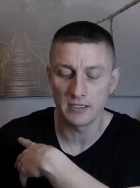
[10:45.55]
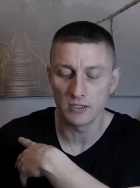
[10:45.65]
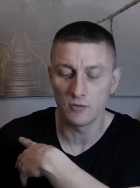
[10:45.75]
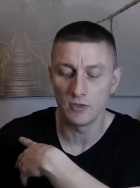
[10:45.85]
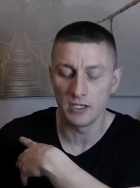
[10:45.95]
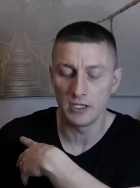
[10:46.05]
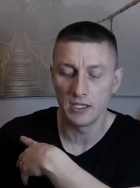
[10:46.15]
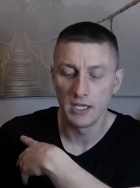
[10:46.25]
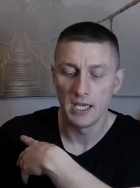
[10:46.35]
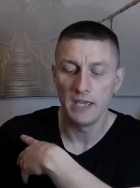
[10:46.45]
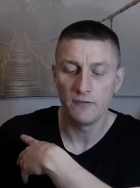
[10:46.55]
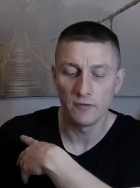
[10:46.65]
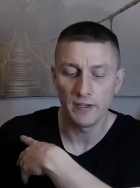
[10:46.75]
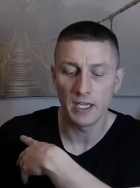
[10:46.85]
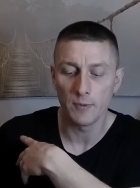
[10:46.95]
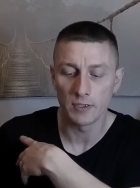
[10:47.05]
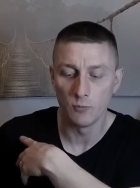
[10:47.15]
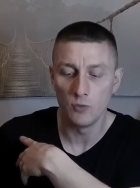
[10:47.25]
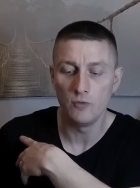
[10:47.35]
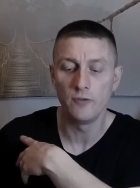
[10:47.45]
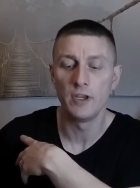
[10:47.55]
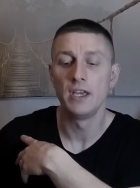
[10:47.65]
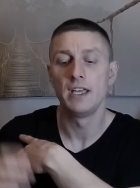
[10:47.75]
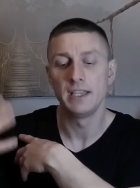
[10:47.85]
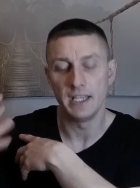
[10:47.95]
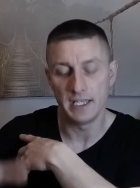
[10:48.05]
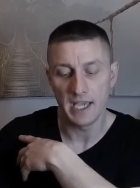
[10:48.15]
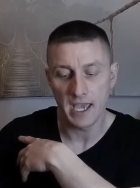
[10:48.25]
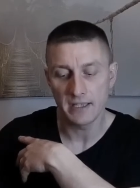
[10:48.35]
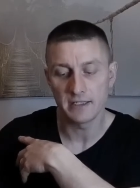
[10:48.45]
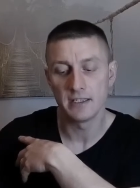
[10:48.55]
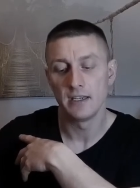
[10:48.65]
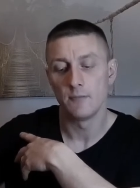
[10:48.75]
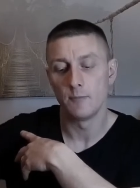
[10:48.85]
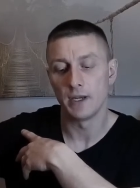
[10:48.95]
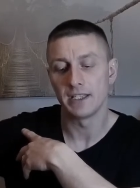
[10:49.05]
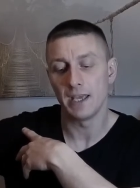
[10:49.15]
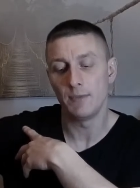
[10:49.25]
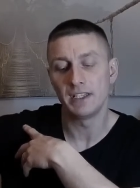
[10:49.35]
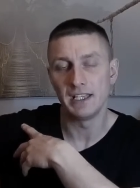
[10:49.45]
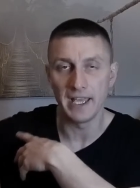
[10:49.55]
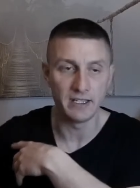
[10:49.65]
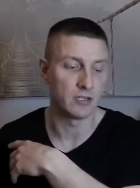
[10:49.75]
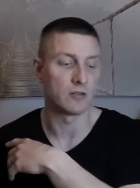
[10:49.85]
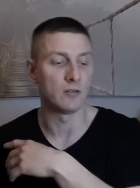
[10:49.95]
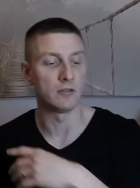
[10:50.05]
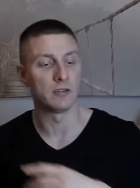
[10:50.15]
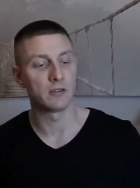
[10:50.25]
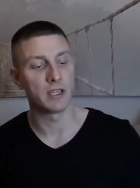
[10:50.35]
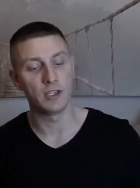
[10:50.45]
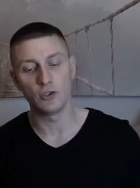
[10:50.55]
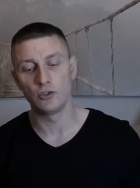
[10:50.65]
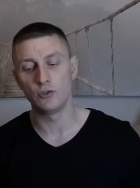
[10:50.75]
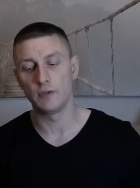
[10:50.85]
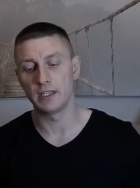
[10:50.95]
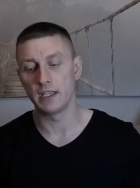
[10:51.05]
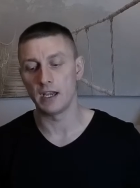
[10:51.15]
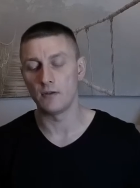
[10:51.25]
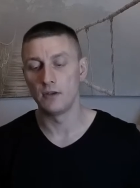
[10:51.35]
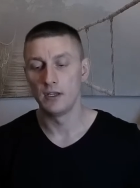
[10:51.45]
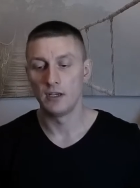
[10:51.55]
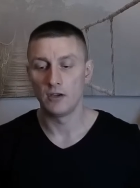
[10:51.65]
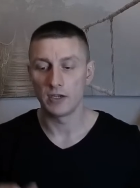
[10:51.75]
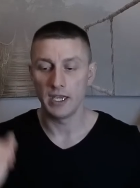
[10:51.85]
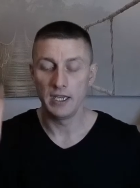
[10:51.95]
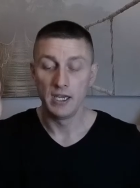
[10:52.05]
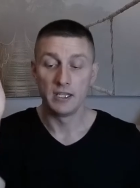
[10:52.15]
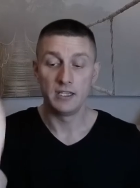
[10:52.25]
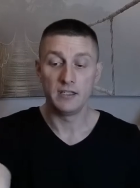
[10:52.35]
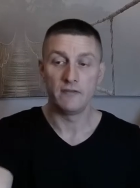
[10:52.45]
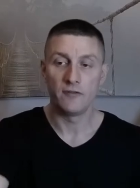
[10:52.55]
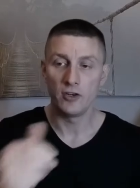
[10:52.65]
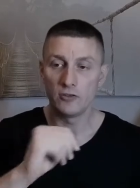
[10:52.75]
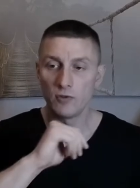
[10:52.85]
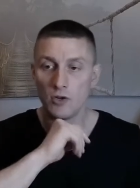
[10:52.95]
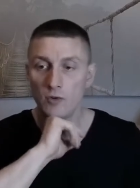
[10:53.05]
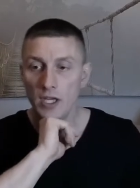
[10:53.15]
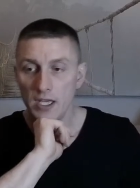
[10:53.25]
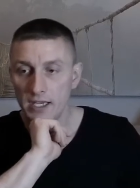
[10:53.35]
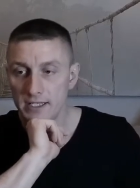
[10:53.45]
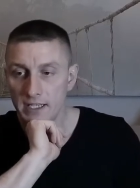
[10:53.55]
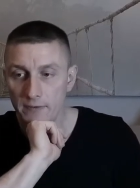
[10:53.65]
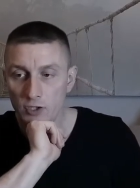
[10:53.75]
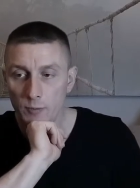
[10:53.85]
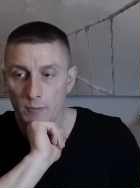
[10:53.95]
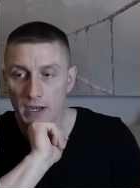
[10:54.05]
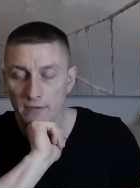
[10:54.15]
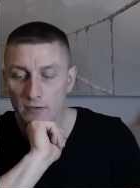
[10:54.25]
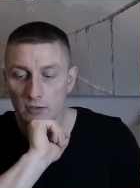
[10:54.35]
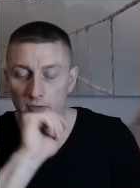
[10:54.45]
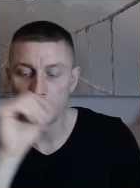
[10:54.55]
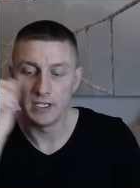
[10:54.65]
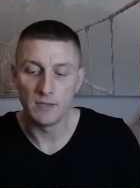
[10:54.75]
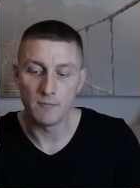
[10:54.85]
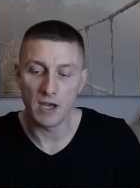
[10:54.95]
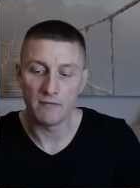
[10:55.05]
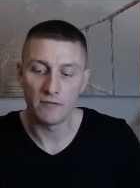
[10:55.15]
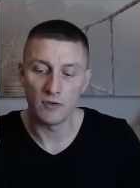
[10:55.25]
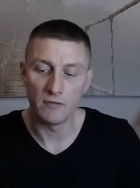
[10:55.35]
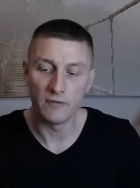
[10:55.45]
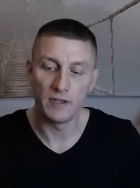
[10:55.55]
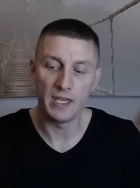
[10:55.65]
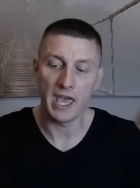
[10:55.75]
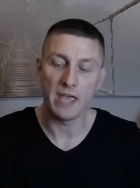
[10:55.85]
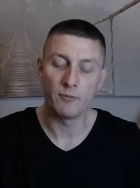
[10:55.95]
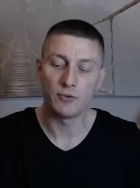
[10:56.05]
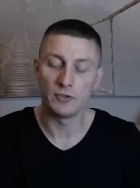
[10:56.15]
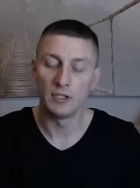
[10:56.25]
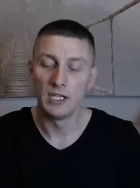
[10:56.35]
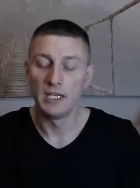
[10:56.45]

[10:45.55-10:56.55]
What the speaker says: So if you're thinking about move, then yes, but a bit later on, okay. Don't do it now, okay. The third row, something to be mindful of in the month of April.